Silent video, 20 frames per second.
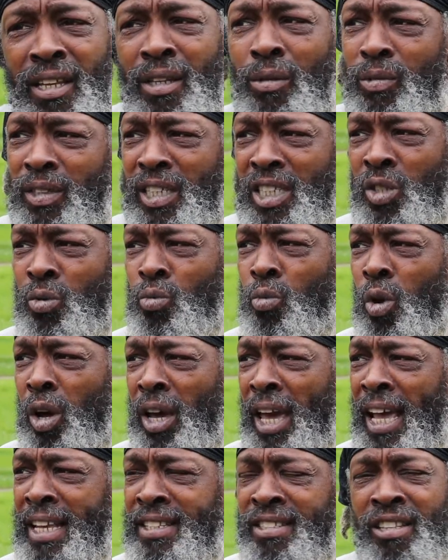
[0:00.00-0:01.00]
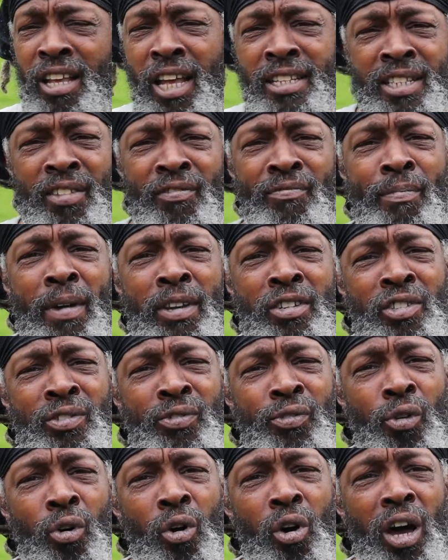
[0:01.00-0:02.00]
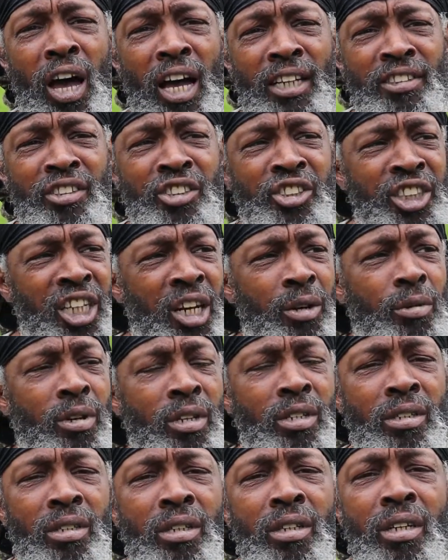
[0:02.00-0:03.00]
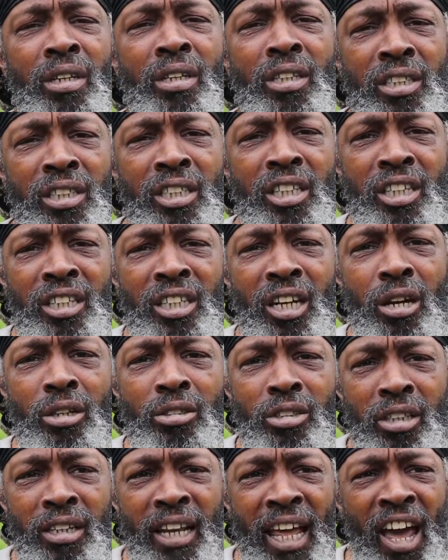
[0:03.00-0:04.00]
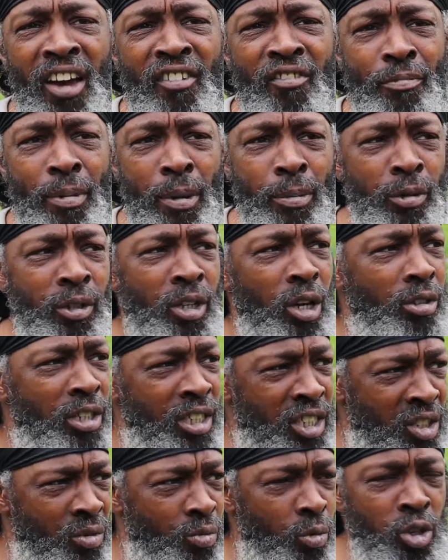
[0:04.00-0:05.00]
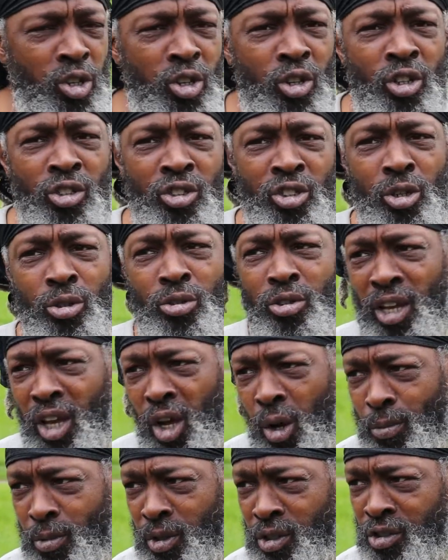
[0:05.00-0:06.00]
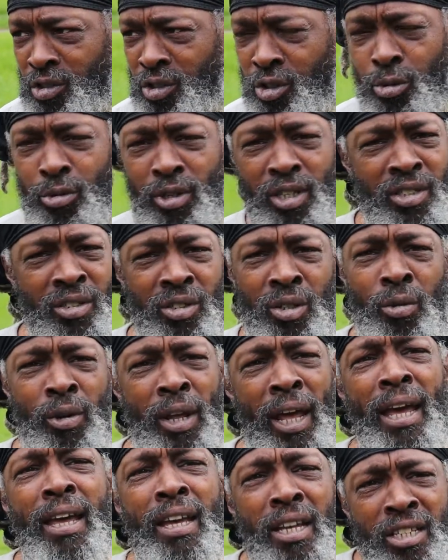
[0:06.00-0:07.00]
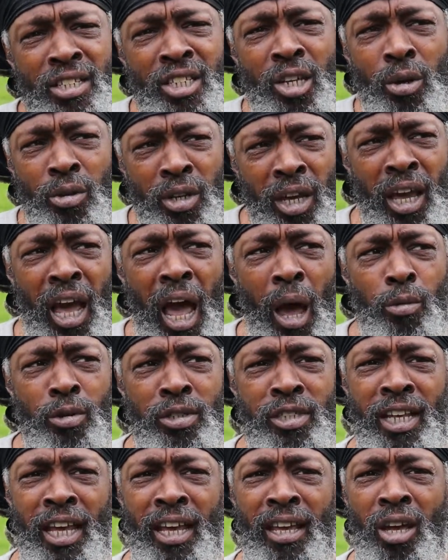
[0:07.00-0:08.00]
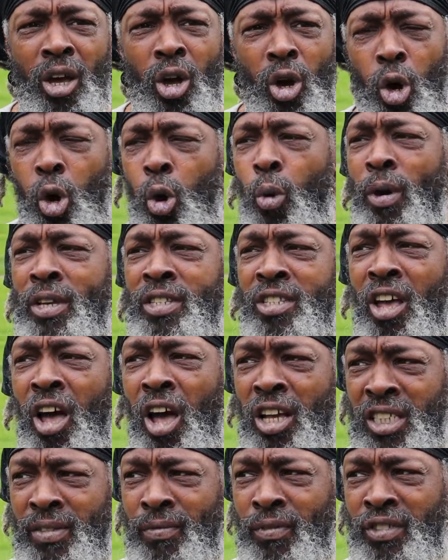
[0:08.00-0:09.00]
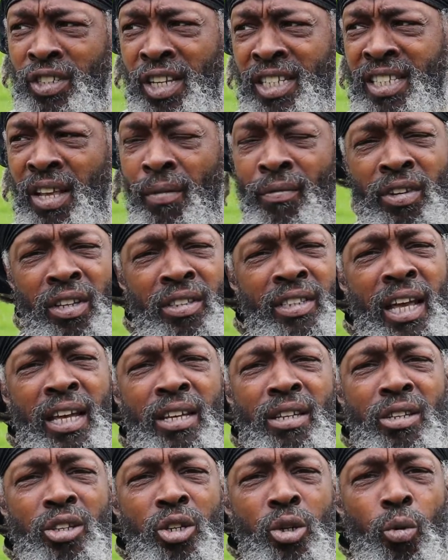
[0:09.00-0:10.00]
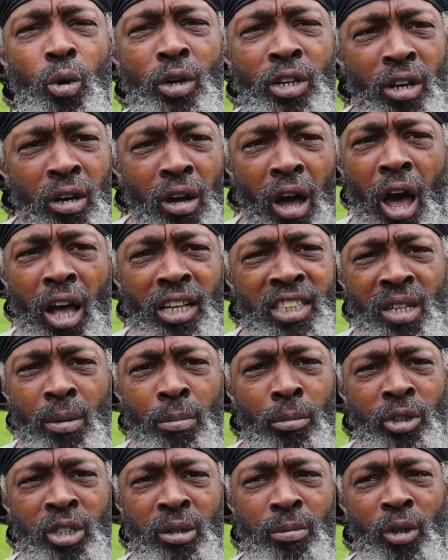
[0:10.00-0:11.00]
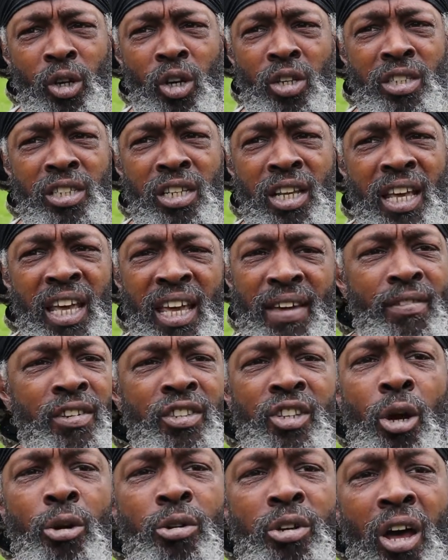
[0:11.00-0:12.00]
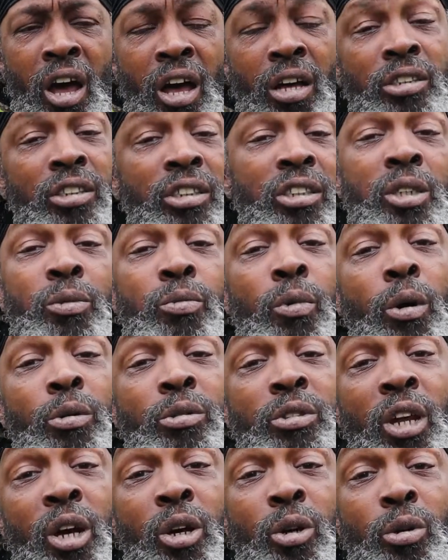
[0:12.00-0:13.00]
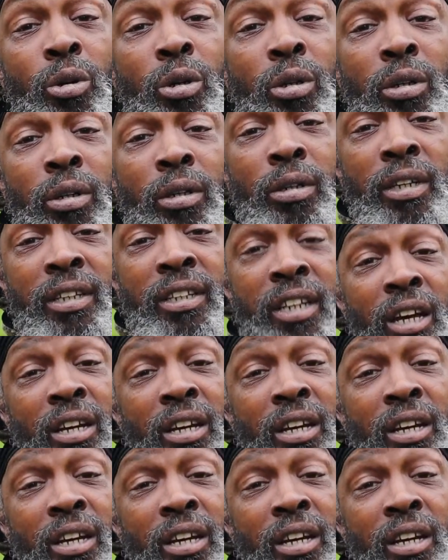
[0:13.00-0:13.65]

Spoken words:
this is what exercise and information is for, us to share and to let other people know this is what you can do to help you to do this and all that. So yeah, I would say always ask if you see something that you want to ask somebody, because if you don't ask, you won't know. You know,